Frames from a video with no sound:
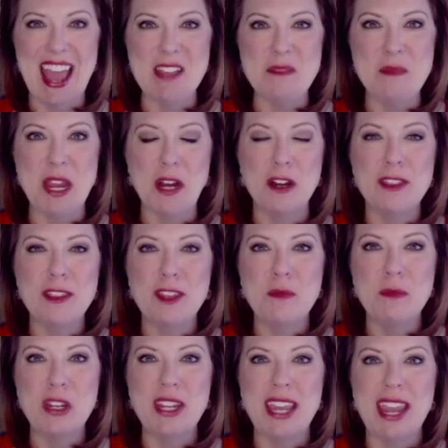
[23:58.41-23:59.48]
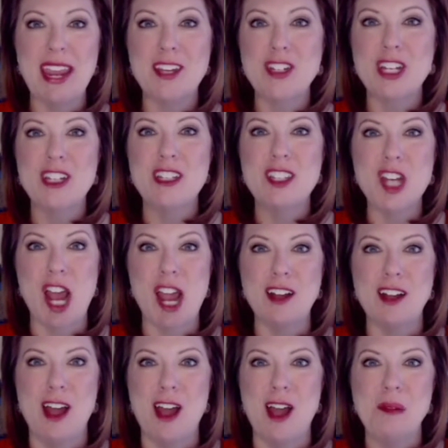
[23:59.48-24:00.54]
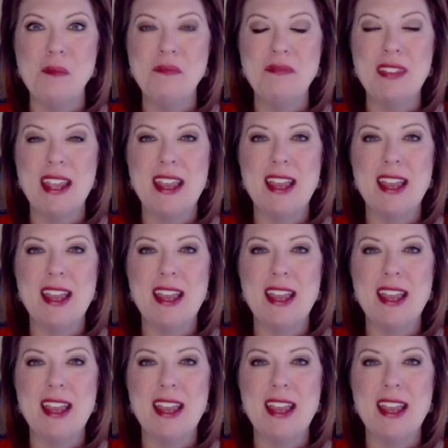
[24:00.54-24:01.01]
at meredithcommunications.com.